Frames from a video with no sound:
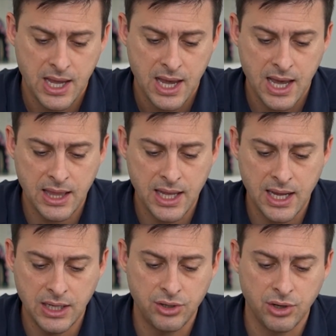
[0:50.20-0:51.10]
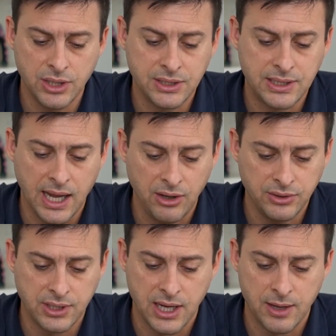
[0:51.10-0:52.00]
And then during
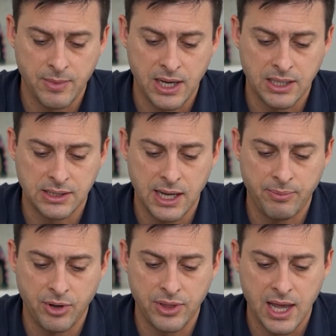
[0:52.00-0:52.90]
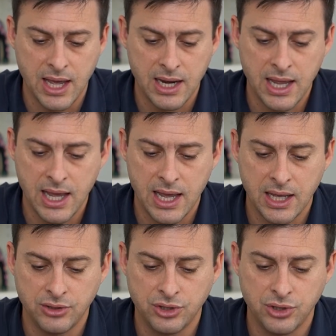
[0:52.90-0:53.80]
downtime, I can tap on that
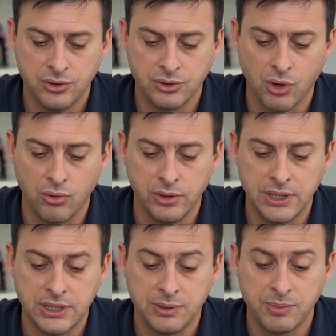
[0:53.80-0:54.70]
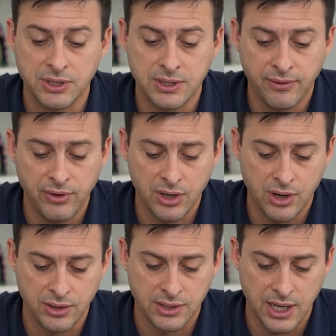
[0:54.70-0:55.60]
and choose only specific
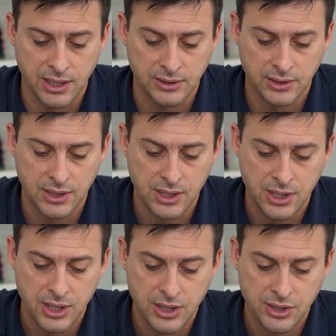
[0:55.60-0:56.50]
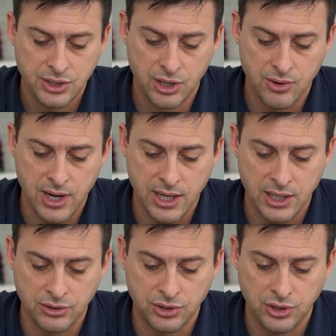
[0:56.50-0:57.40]
contacts. So I
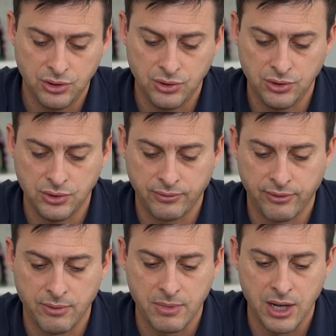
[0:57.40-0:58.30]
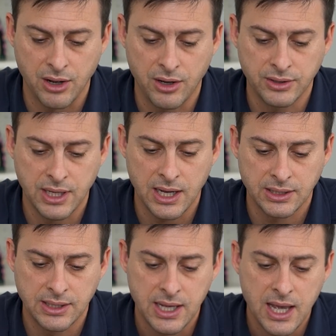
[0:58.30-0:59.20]
can choose from my
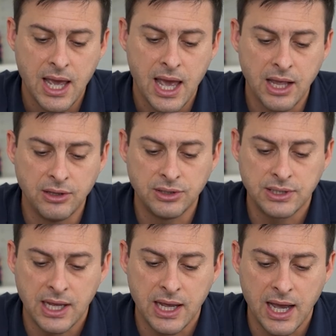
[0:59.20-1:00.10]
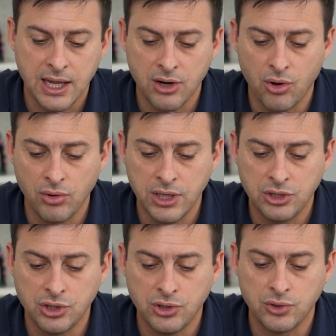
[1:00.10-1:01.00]
contacts and say I can only
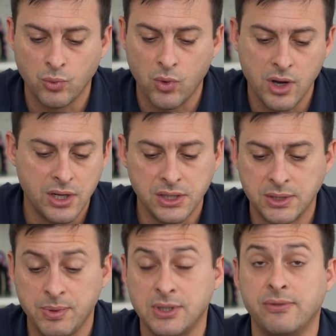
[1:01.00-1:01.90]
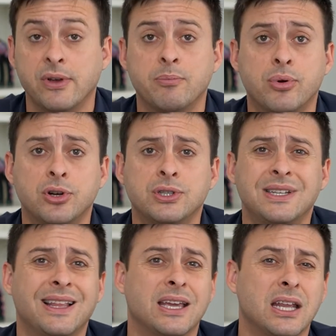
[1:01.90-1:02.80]
choose one specific
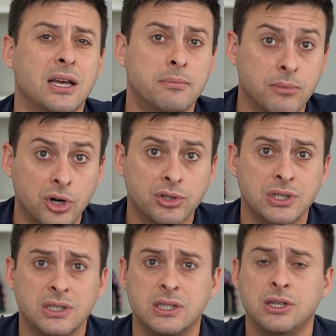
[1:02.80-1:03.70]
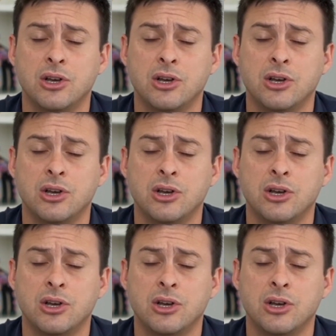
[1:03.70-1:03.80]
person, like an emergency